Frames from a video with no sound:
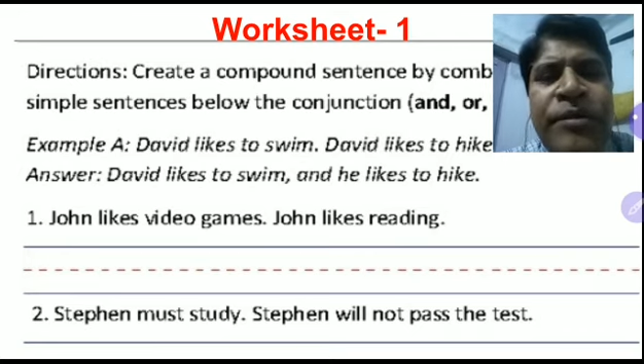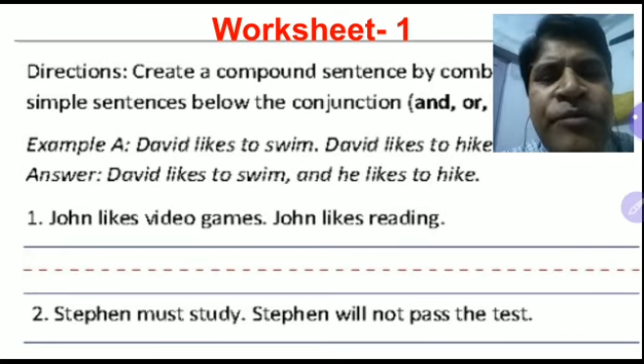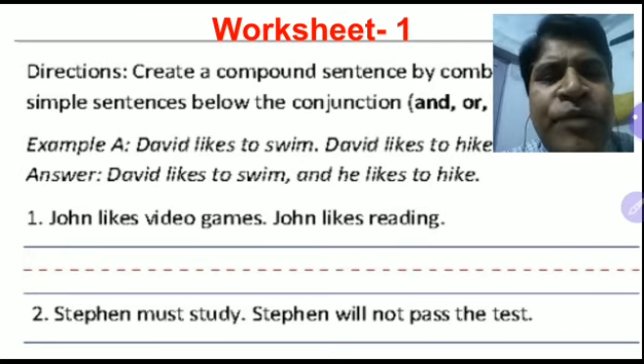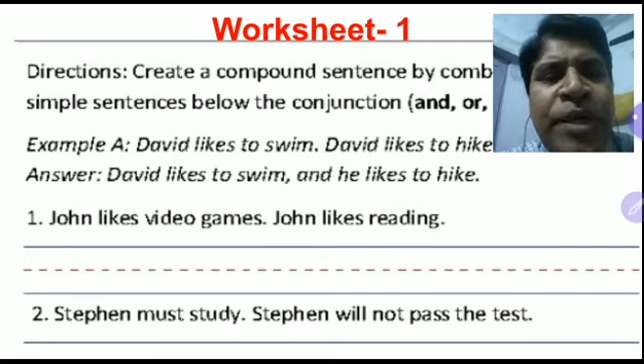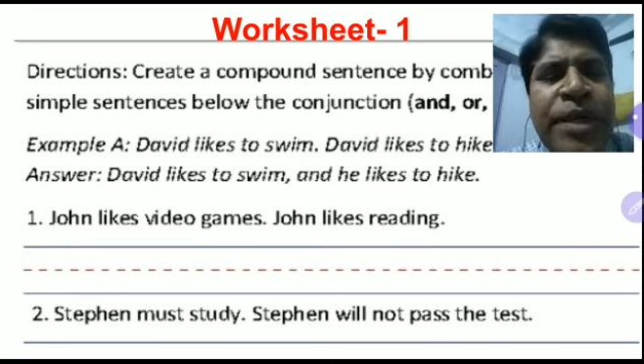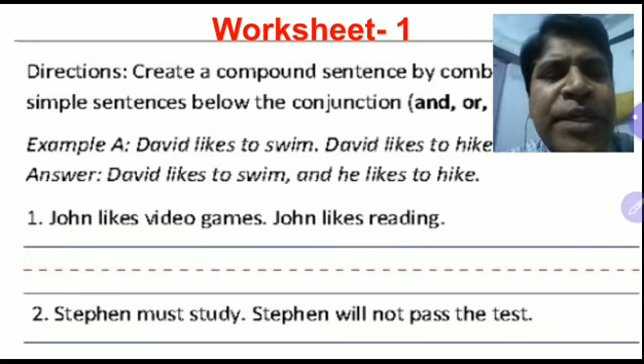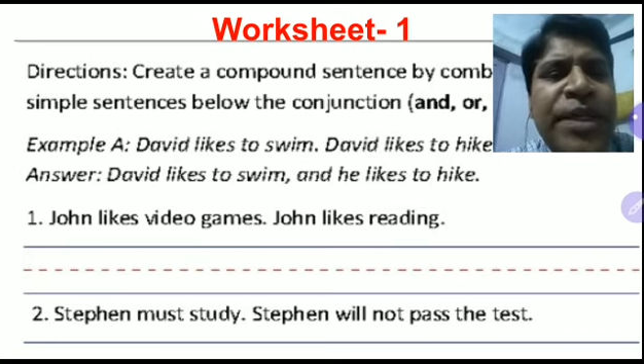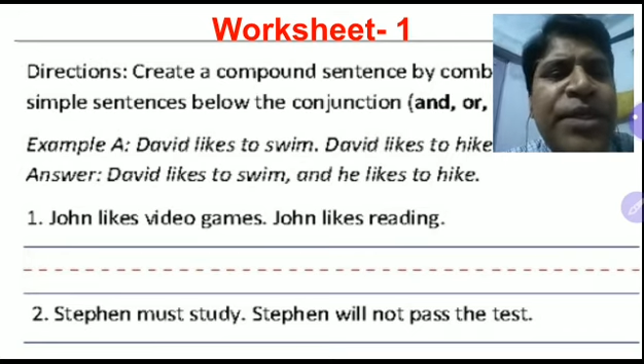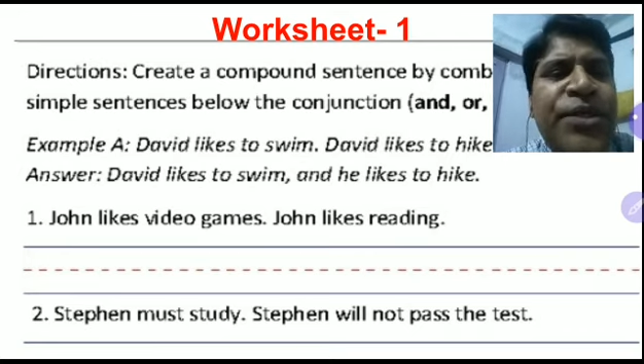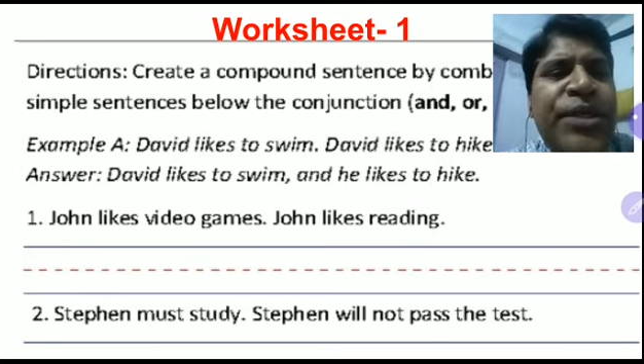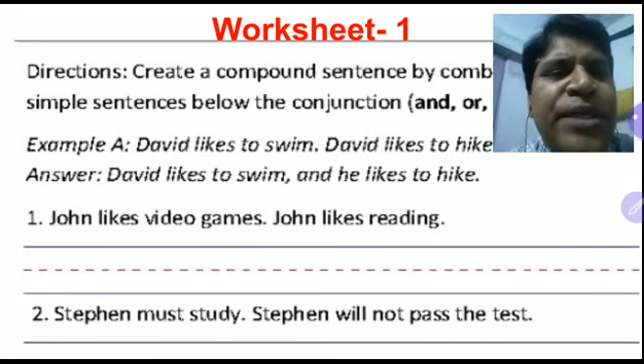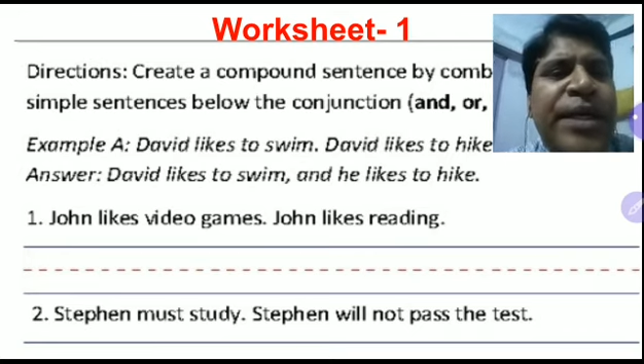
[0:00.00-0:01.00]
what is
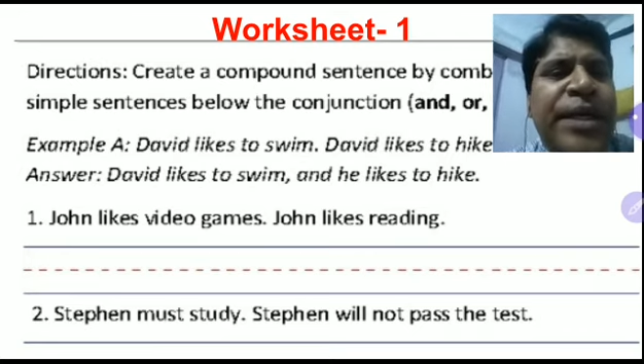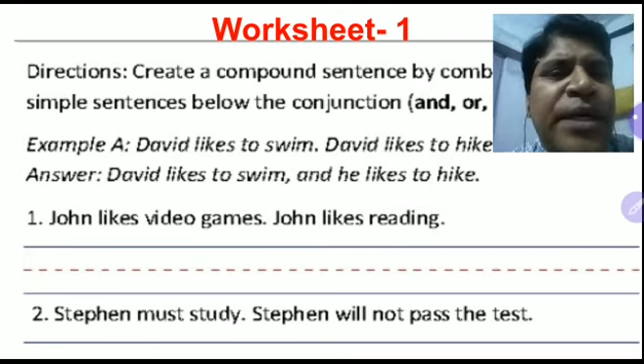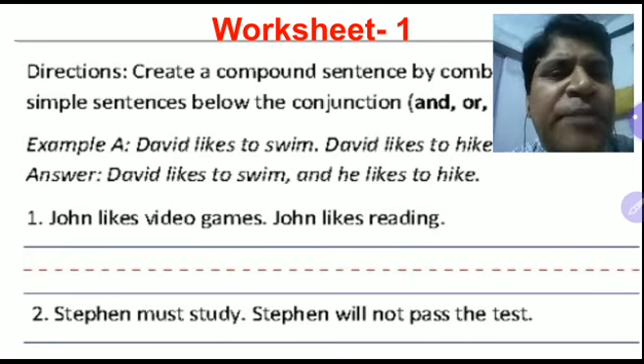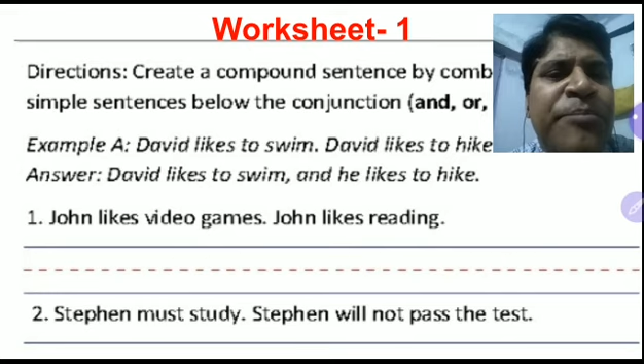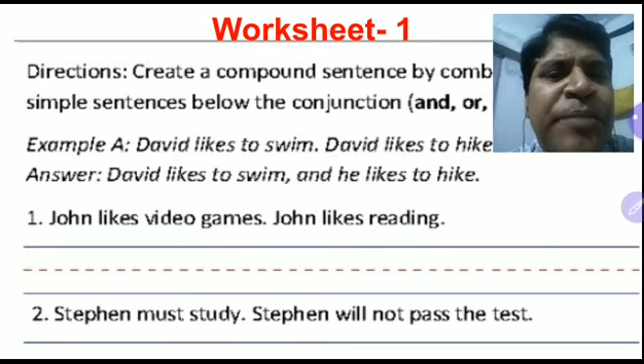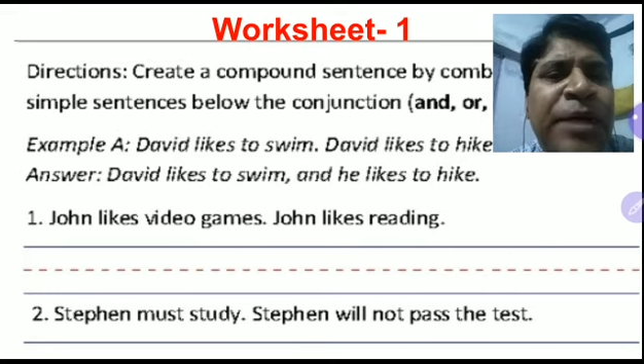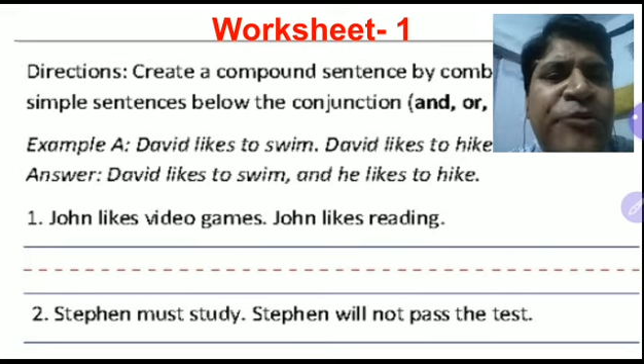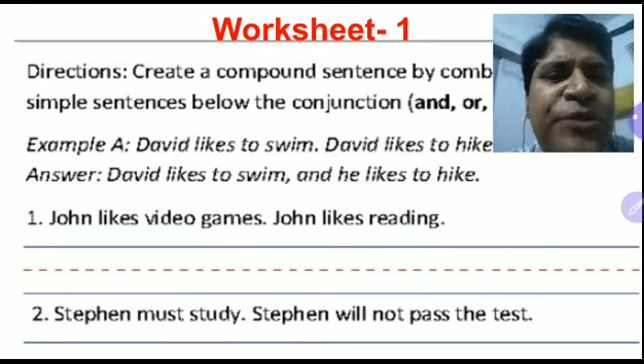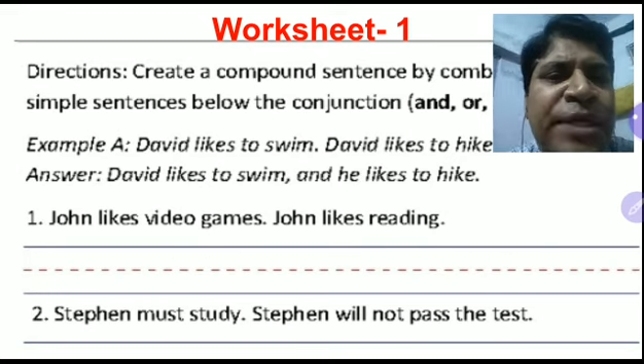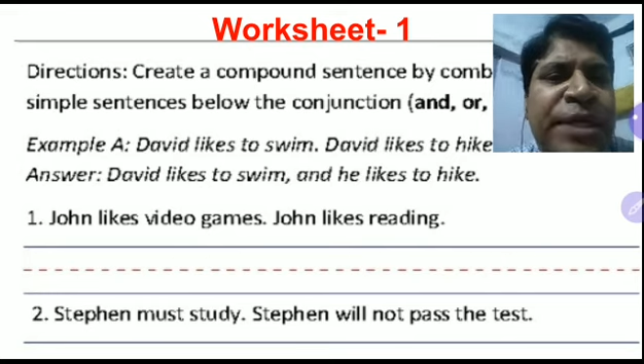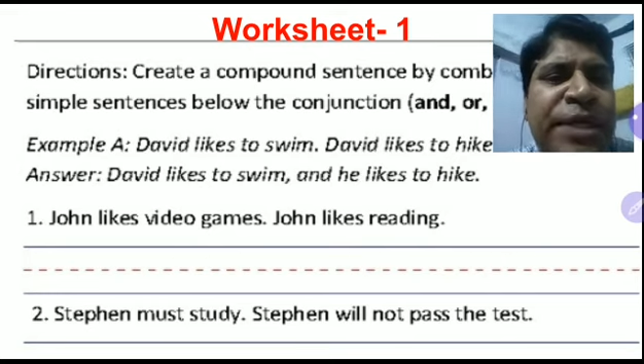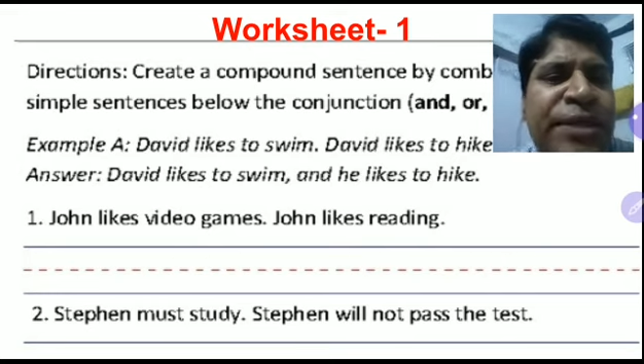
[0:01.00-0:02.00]
a compound
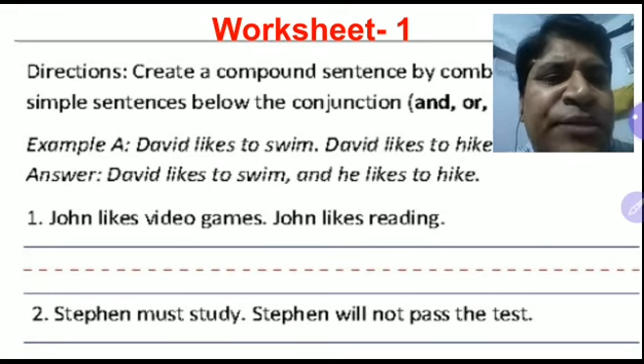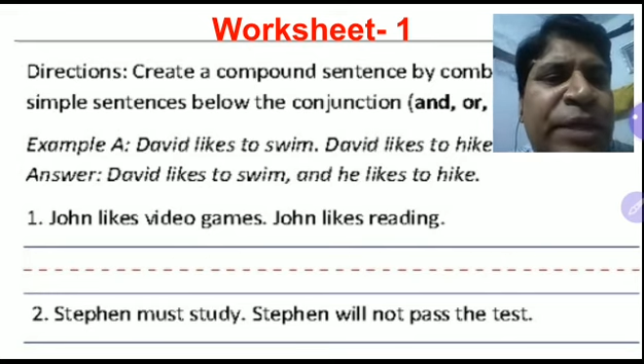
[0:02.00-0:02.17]
sentence.